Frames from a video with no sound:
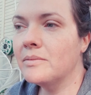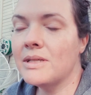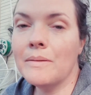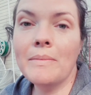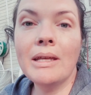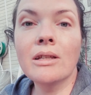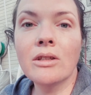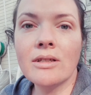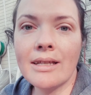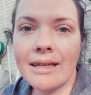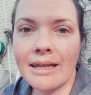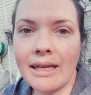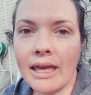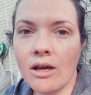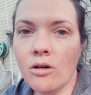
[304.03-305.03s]
to me, it looks like a
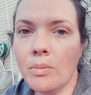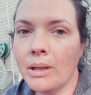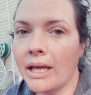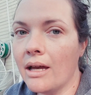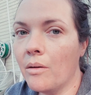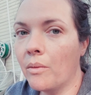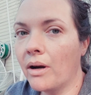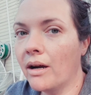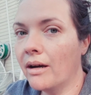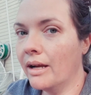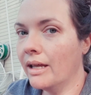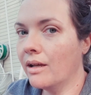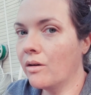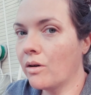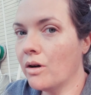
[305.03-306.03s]
kale plant where
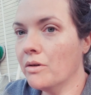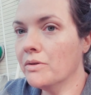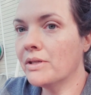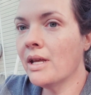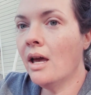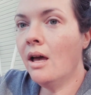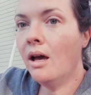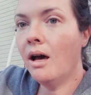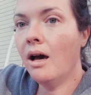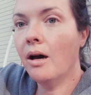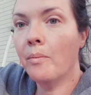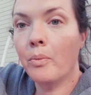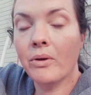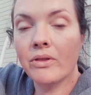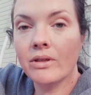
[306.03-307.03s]
it grows
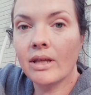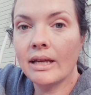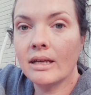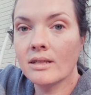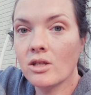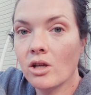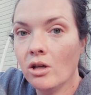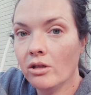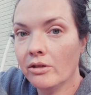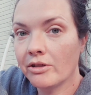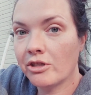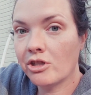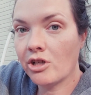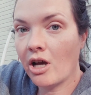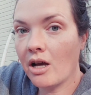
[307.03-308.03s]
up with like a tall
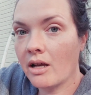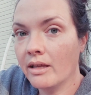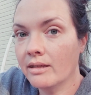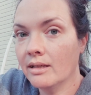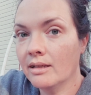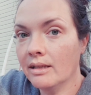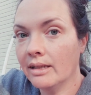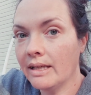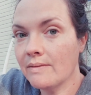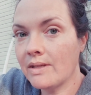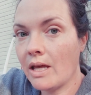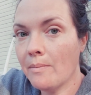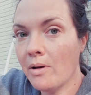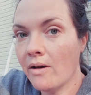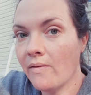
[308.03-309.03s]
stalk and then the leaves
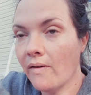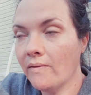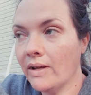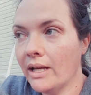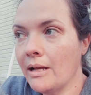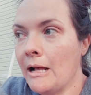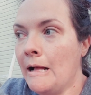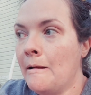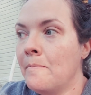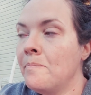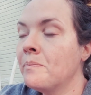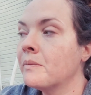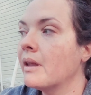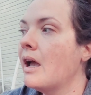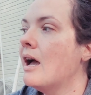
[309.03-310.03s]
come off of it.
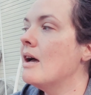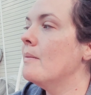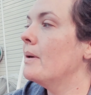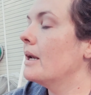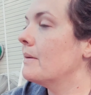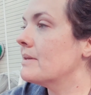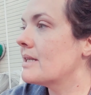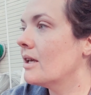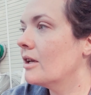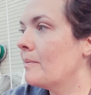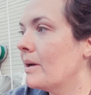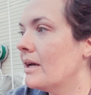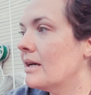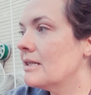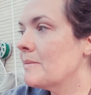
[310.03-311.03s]
And I was telling
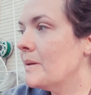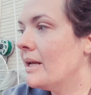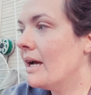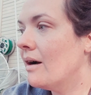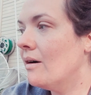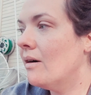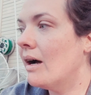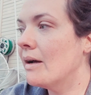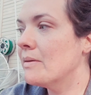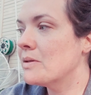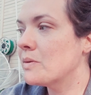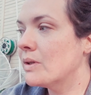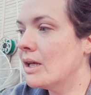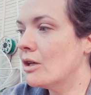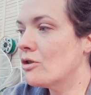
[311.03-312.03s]
my husband how I was
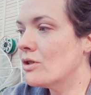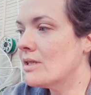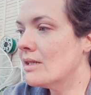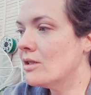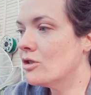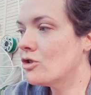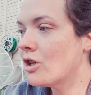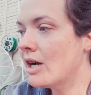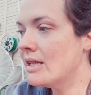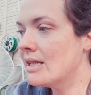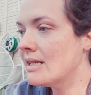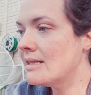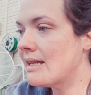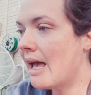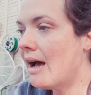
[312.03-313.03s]
really interested to try
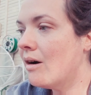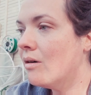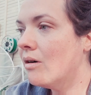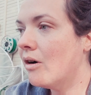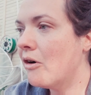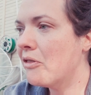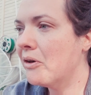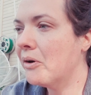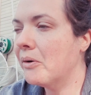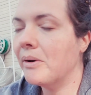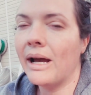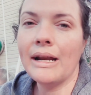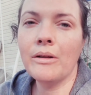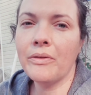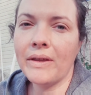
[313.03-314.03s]
this out, although
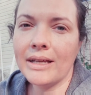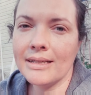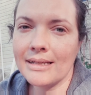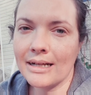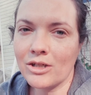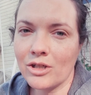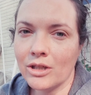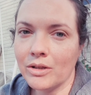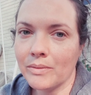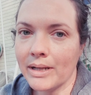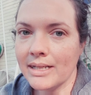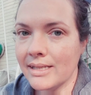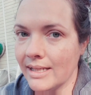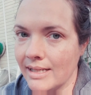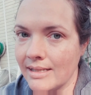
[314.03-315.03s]
I don't think it's actually the right
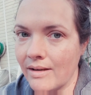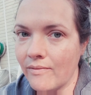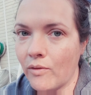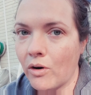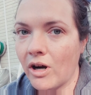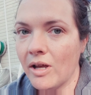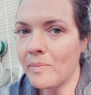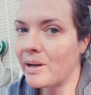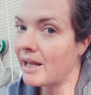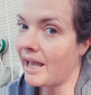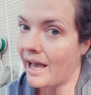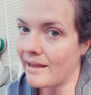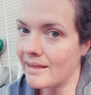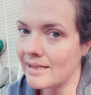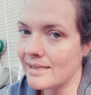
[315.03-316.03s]
season for it, but I
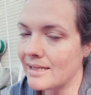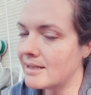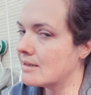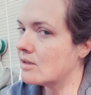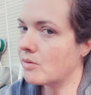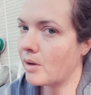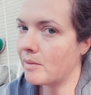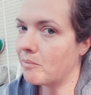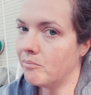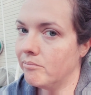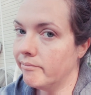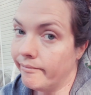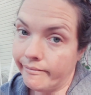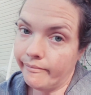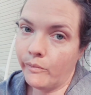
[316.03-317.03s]
had the seed, so
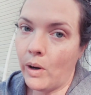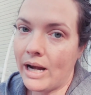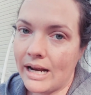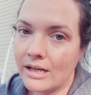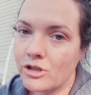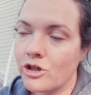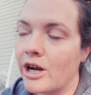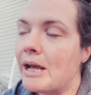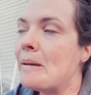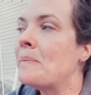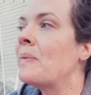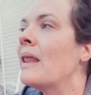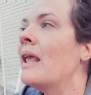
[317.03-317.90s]
why not try?